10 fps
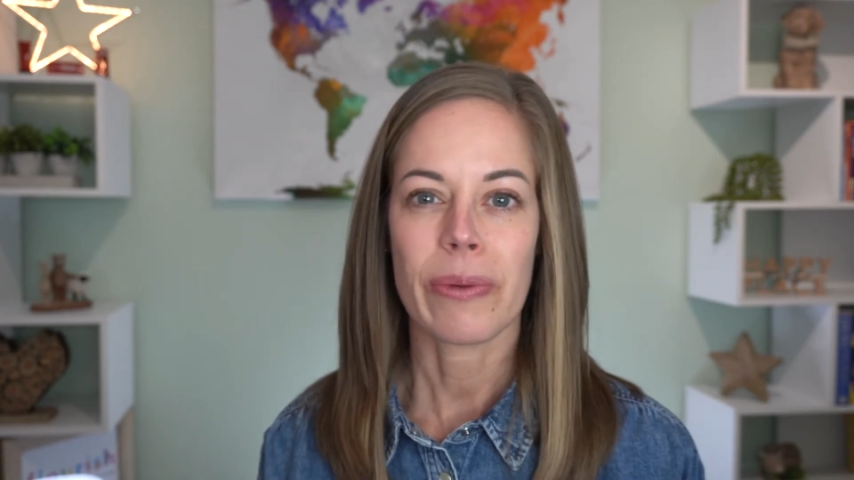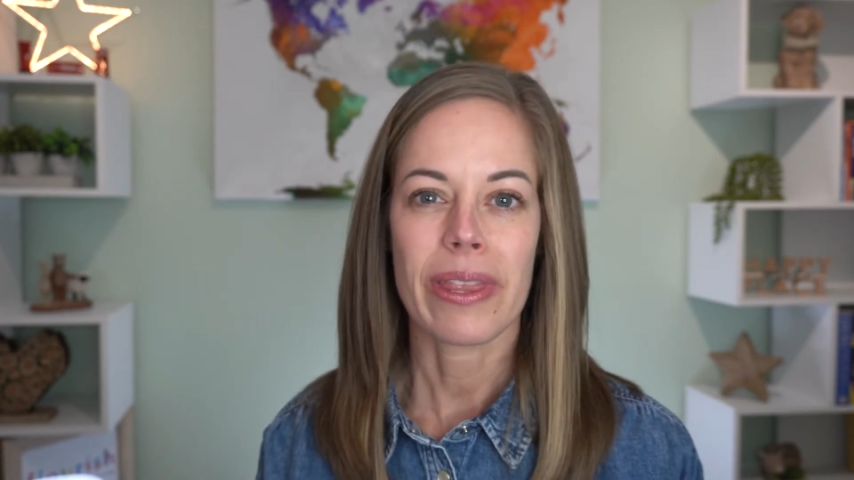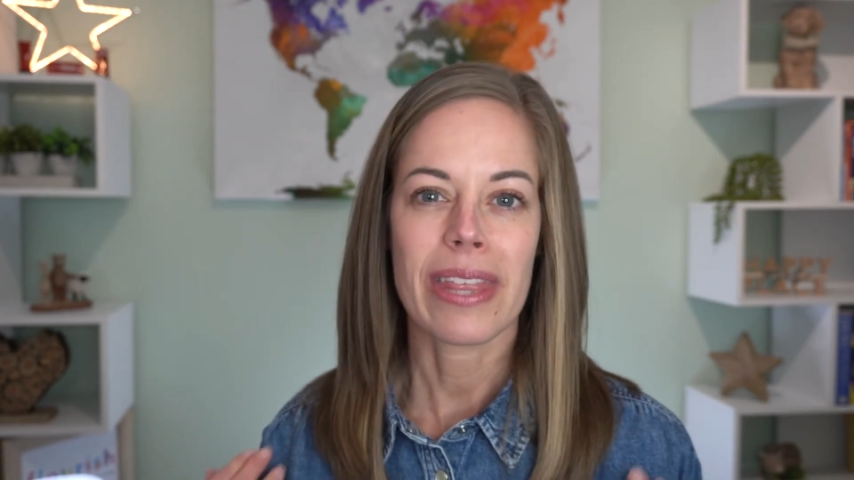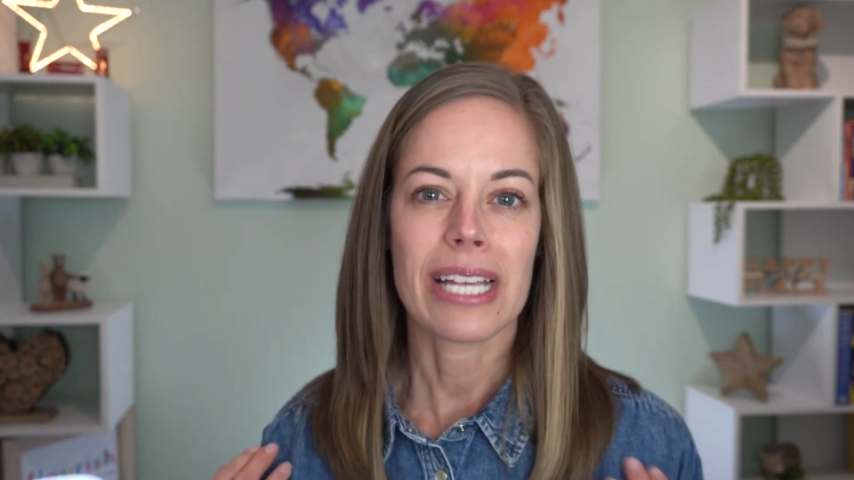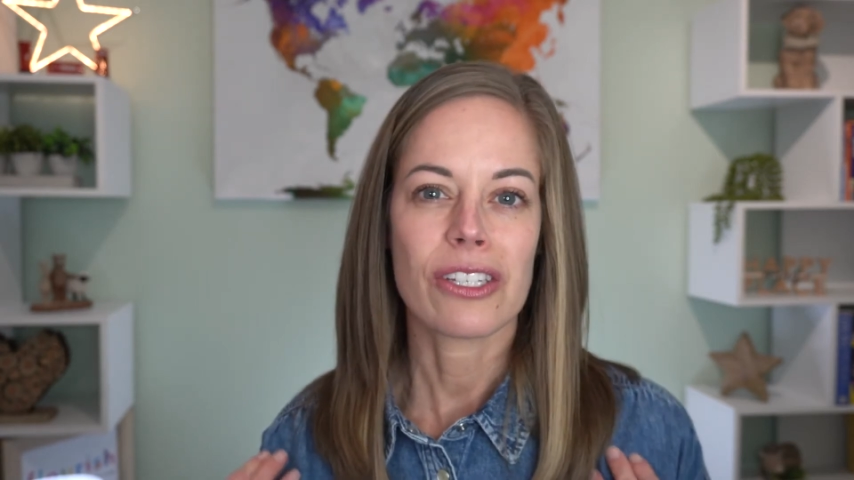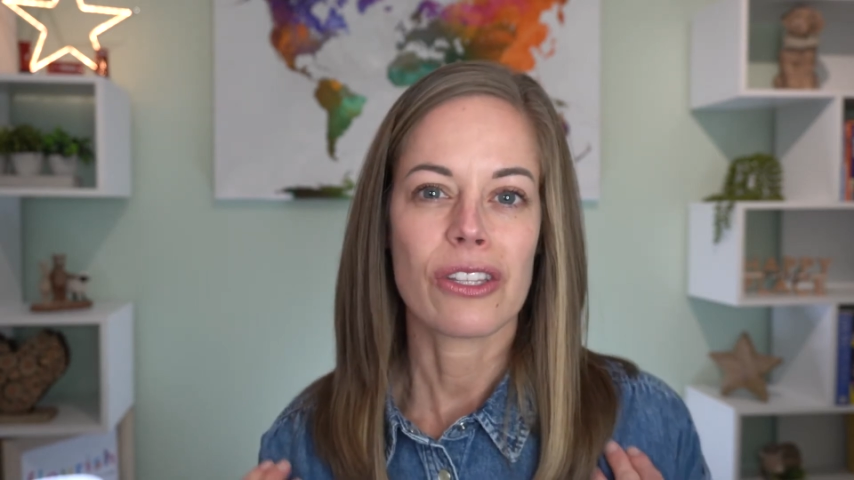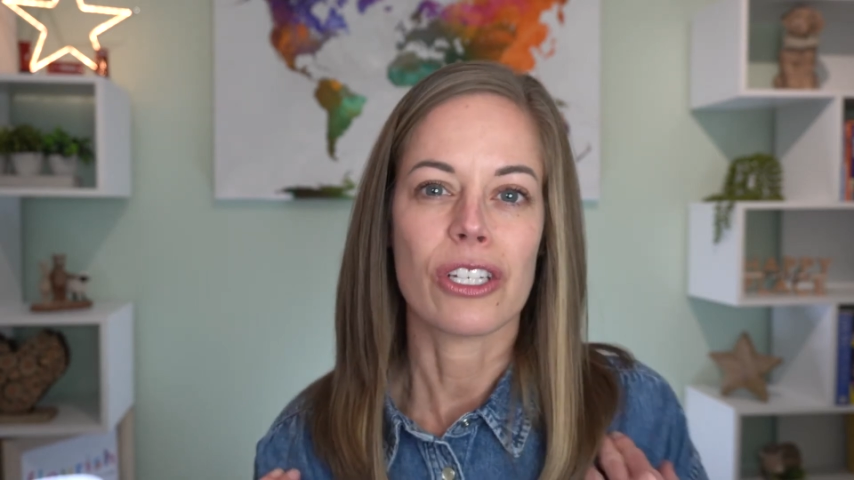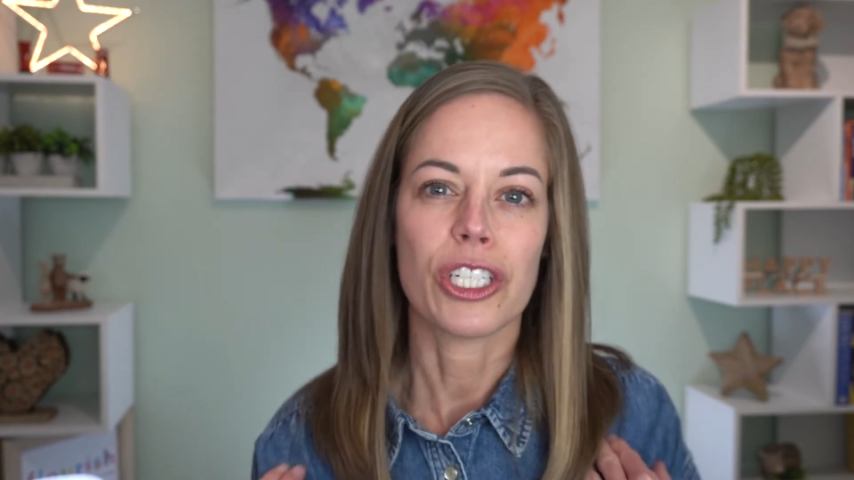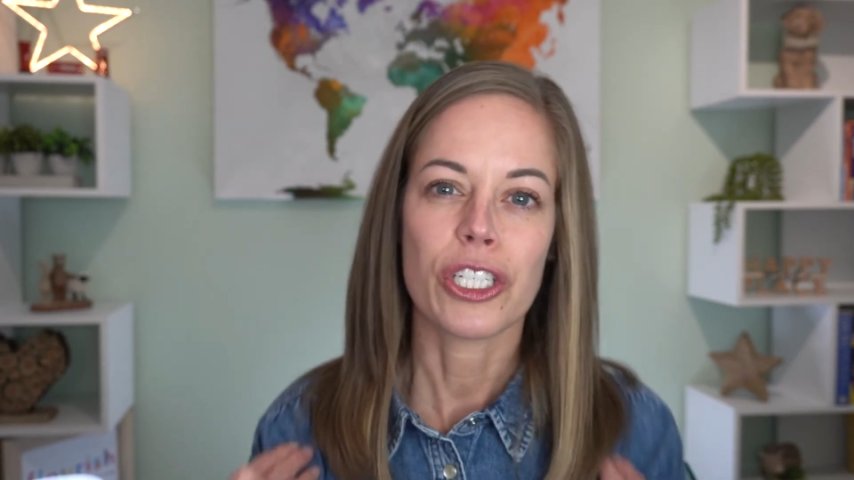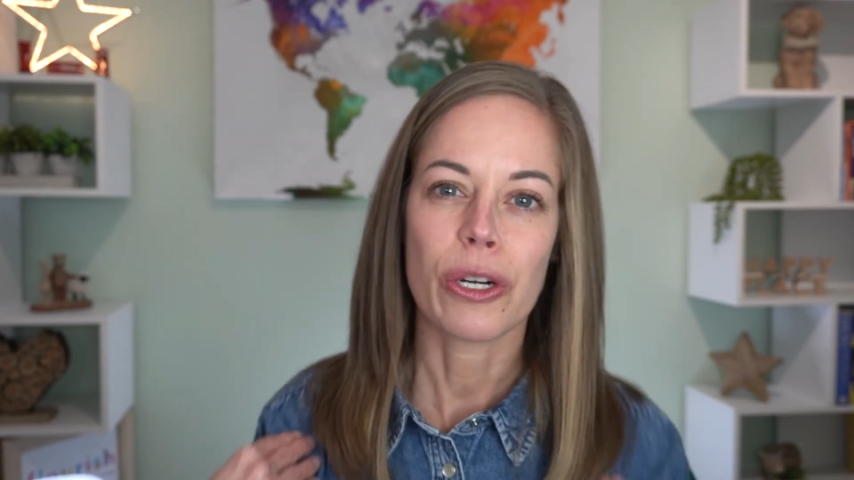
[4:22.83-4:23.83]
So whether that's
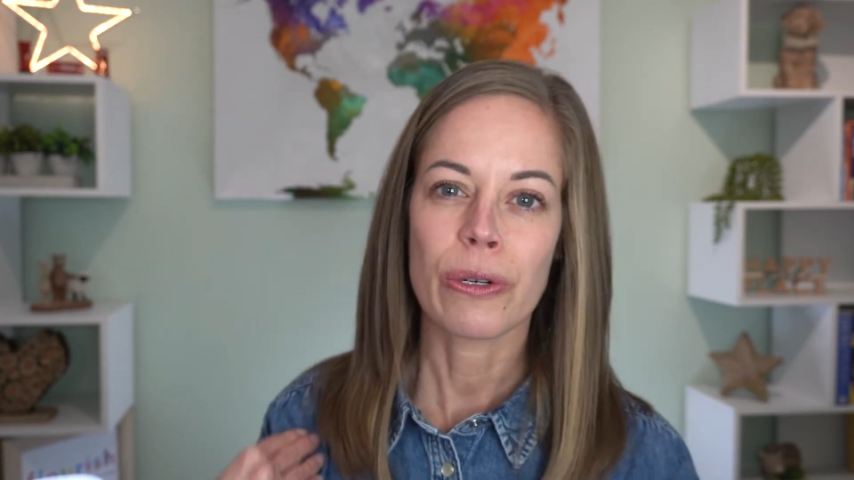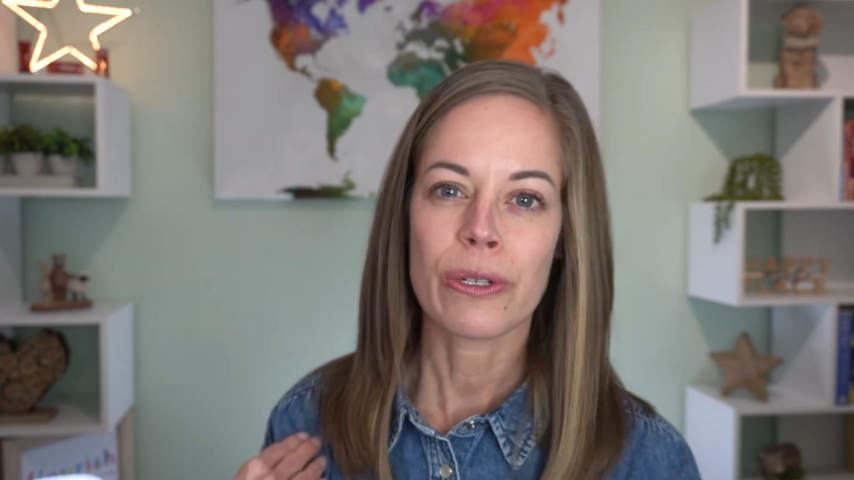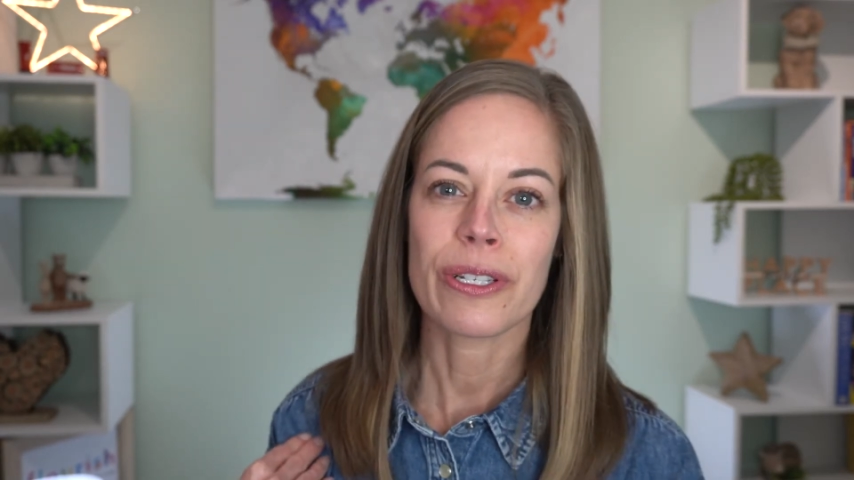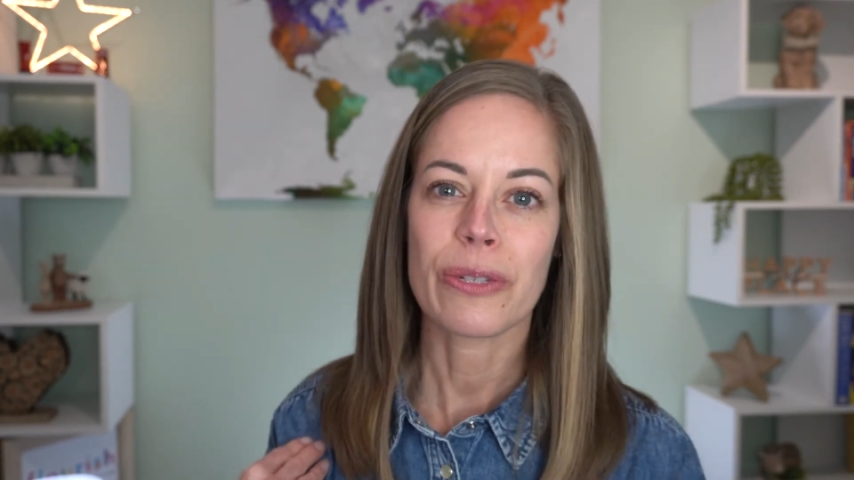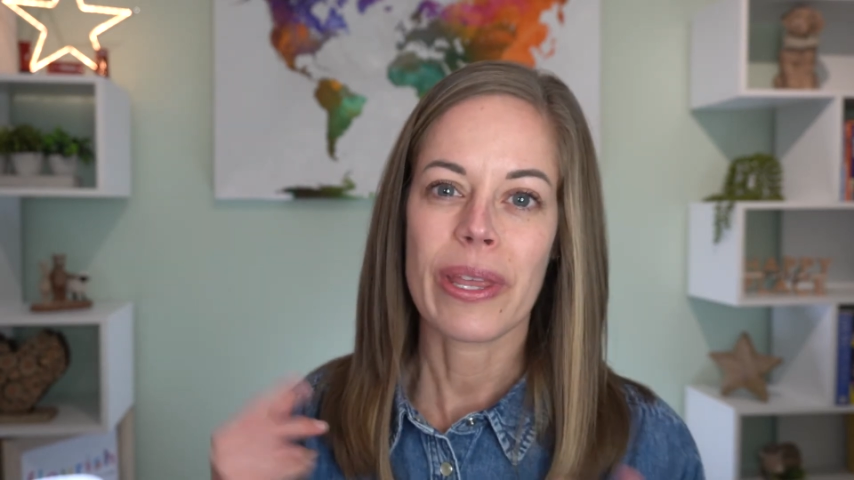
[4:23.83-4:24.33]
the shoulders,